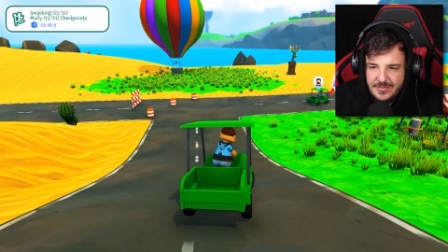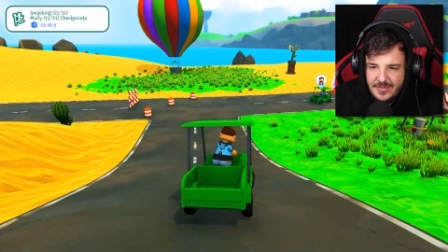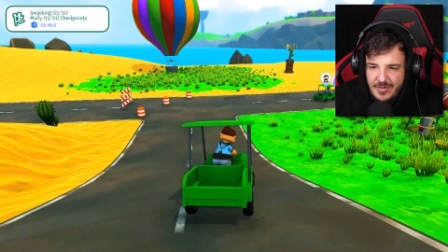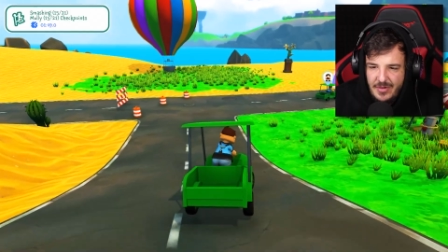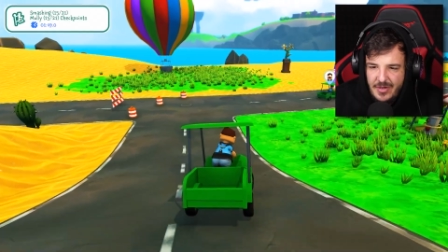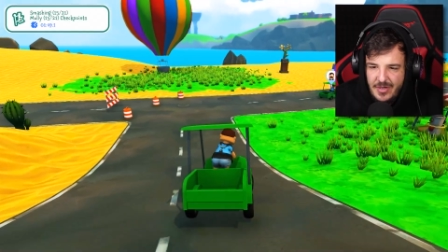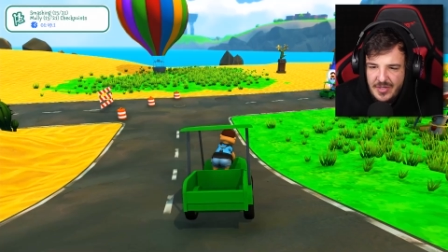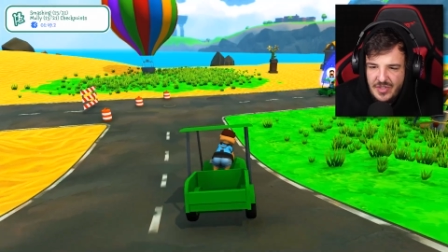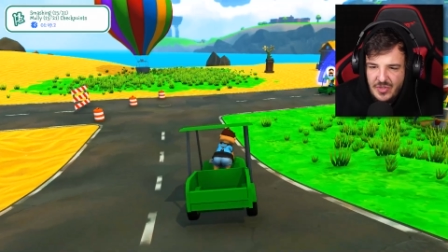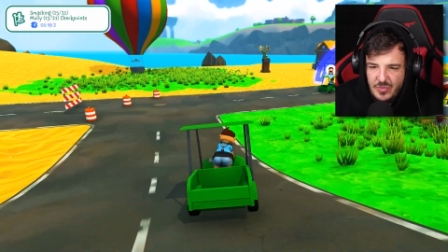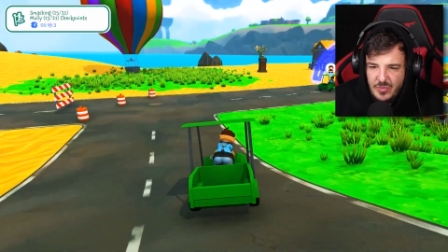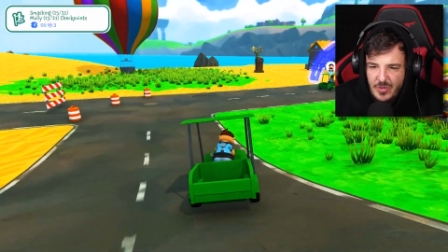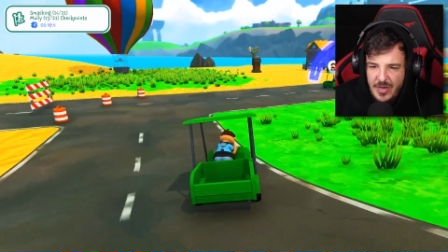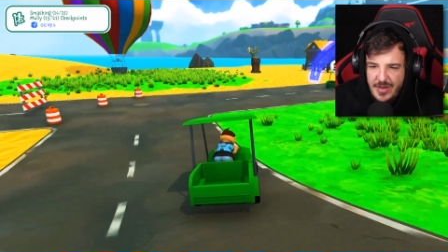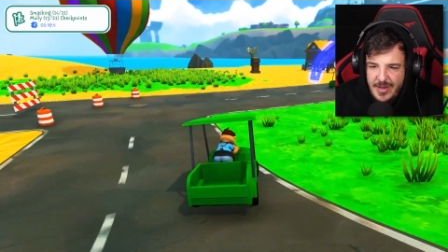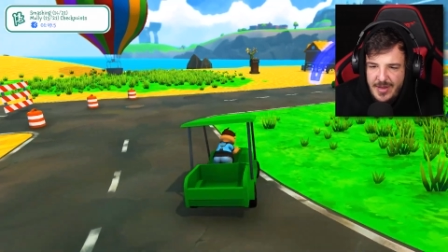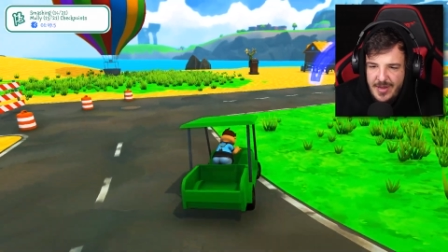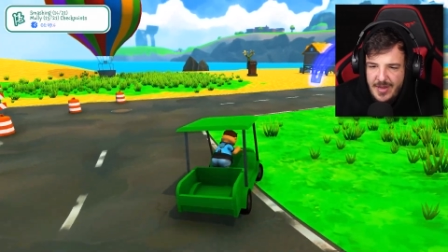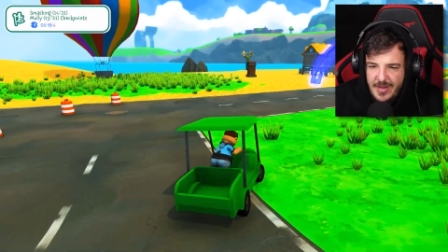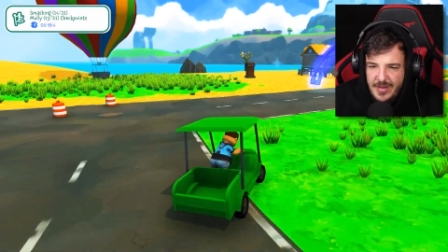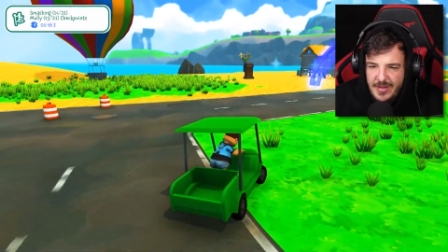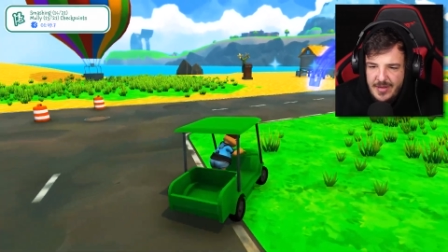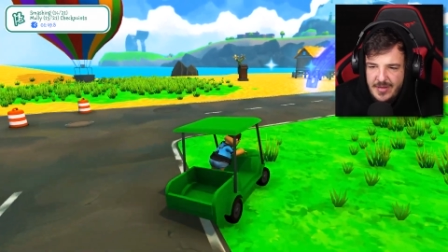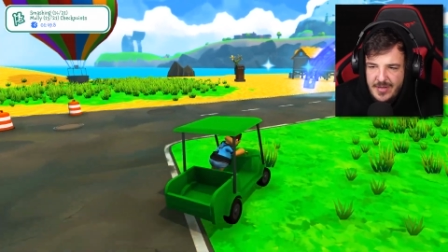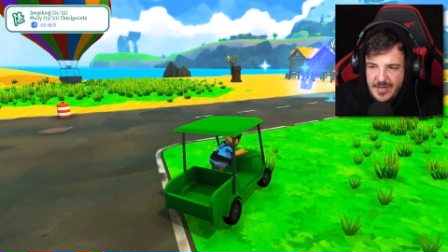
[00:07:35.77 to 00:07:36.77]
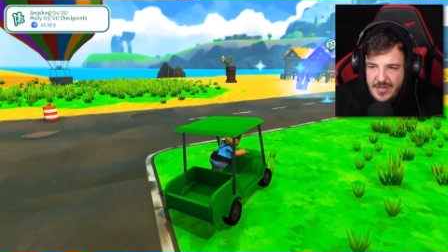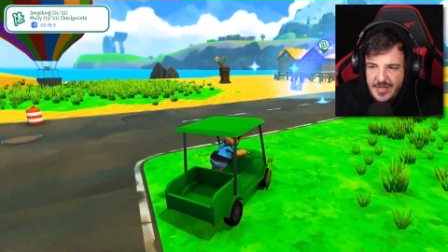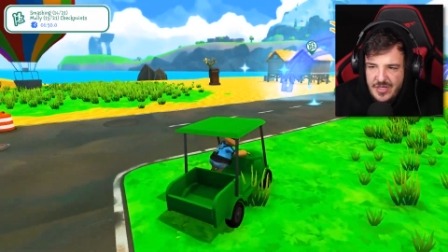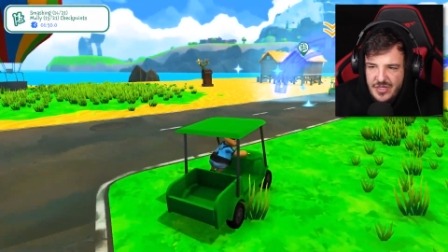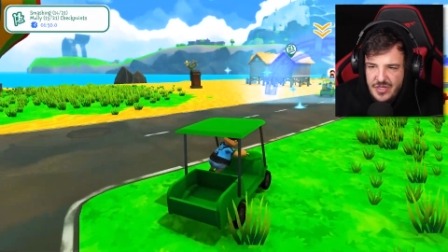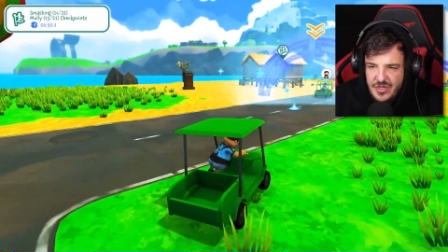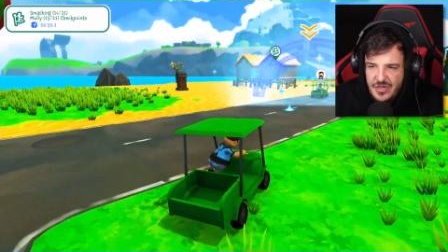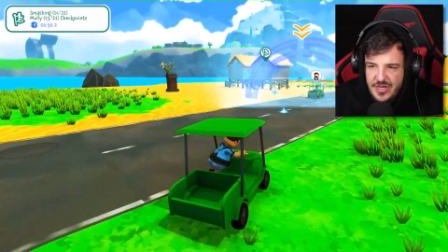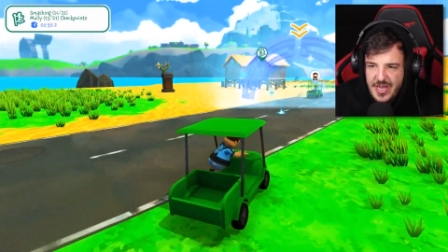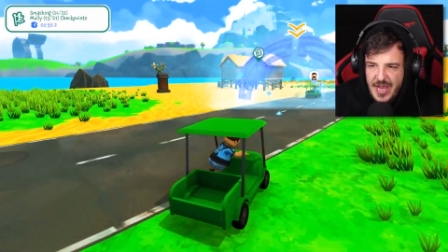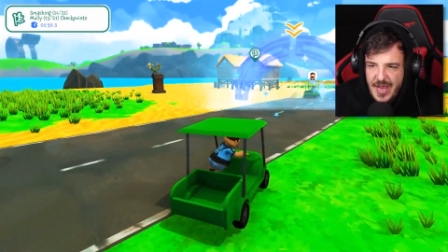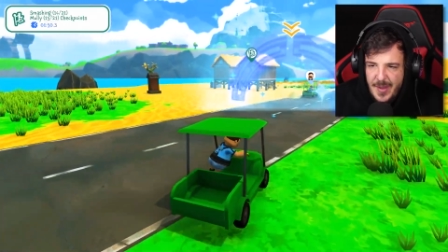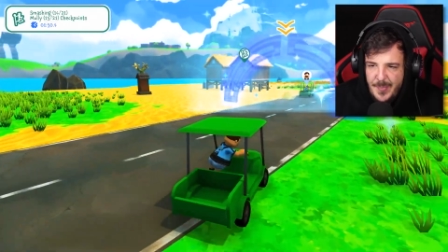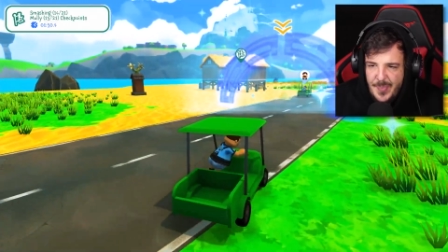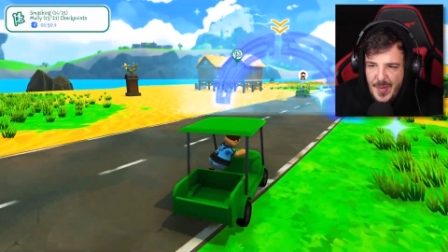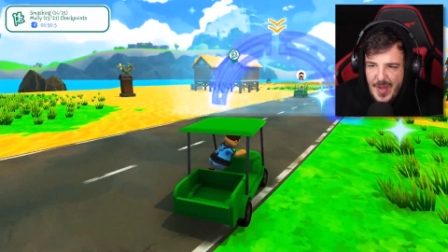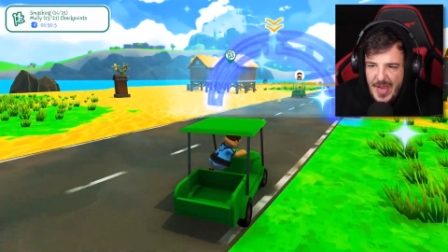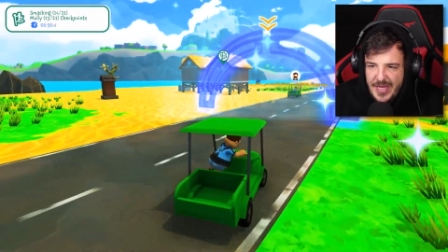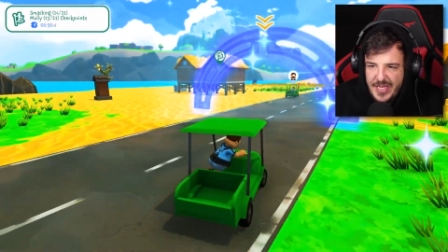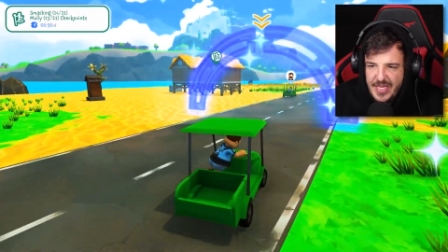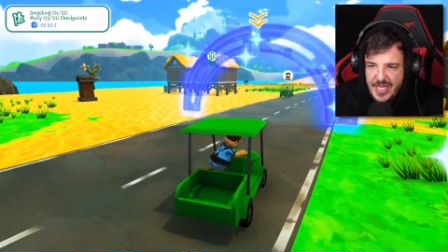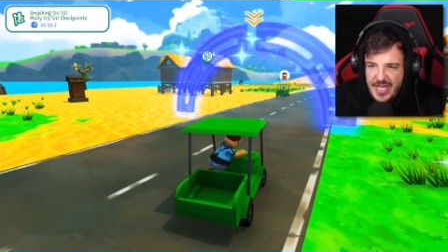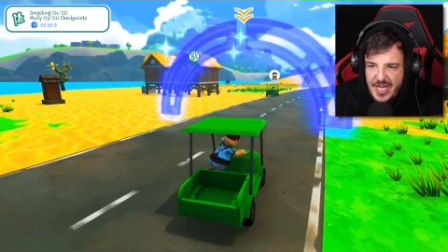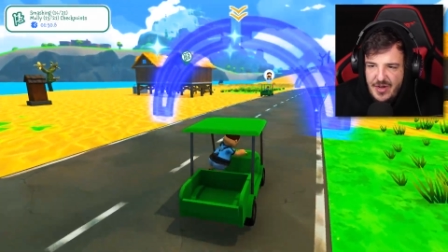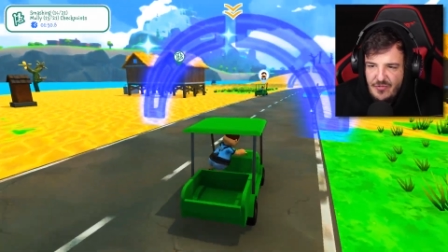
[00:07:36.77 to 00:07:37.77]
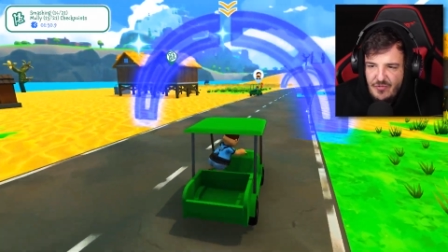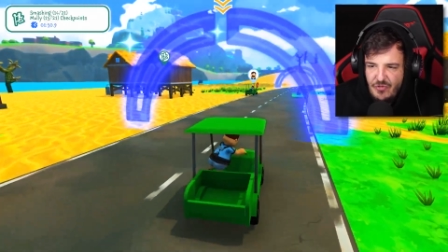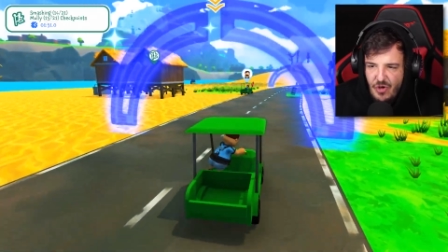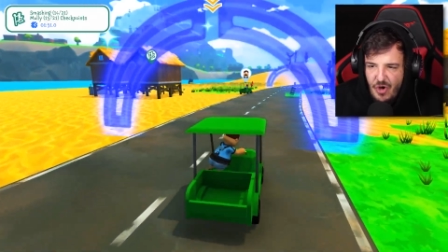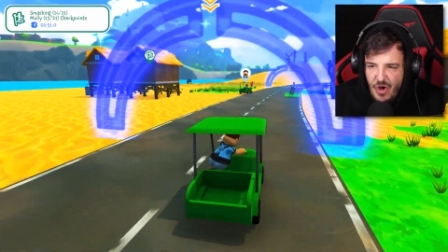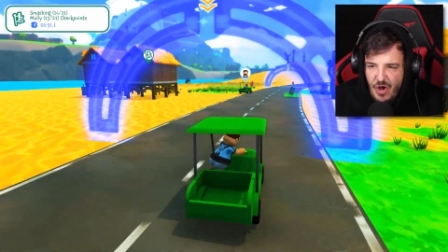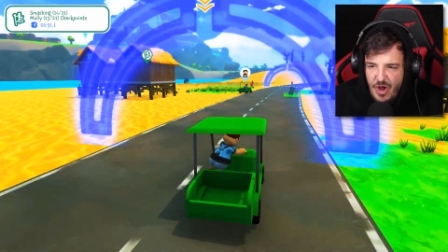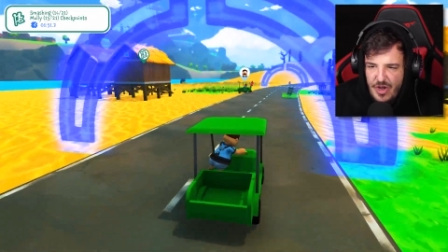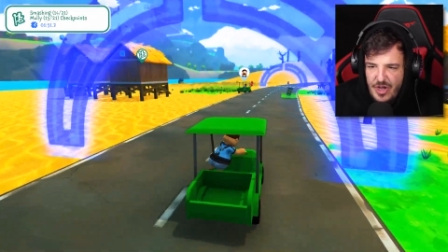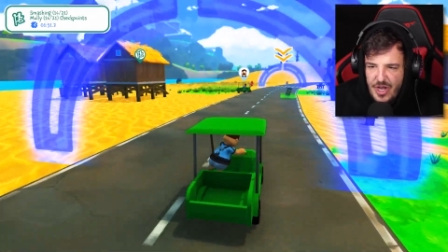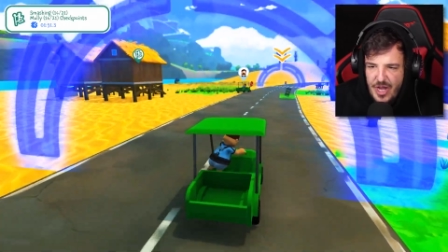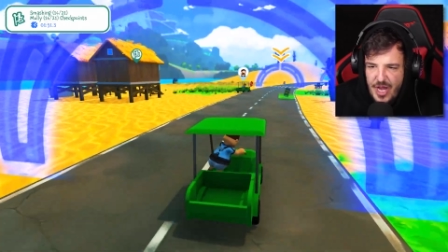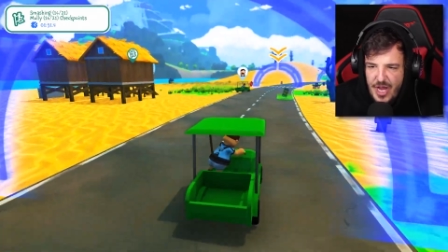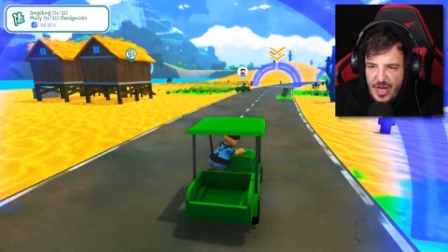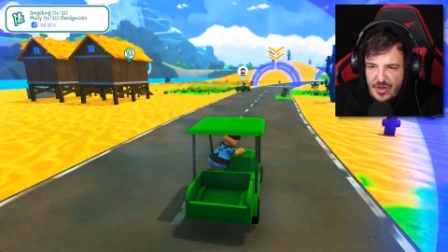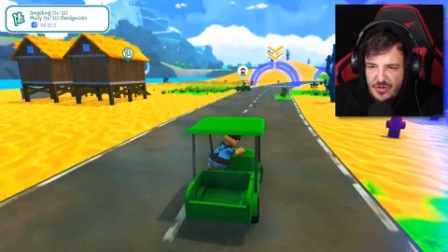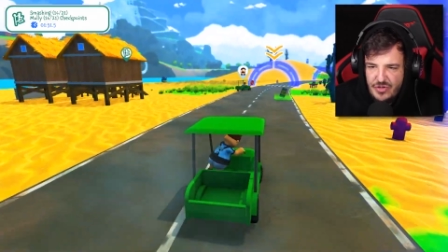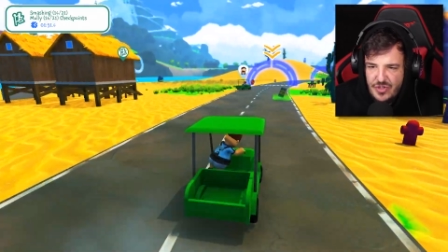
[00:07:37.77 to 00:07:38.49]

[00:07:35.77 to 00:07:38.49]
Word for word: Oh, I swear. You get back here right now,